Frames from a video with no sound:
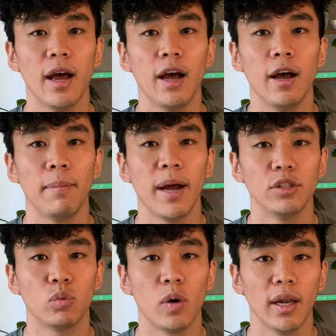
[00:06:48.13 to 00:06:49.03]

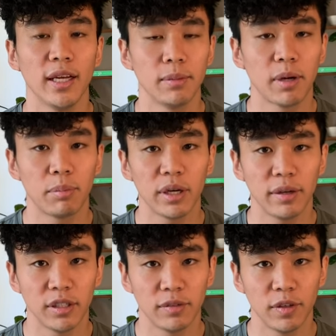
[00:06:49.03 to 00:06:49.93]
as well as in my
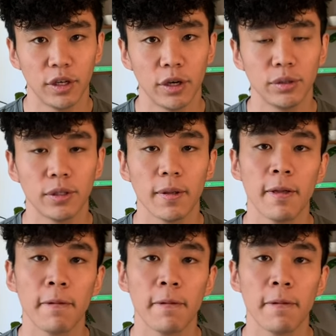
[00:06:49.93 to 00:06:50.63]
previous videos.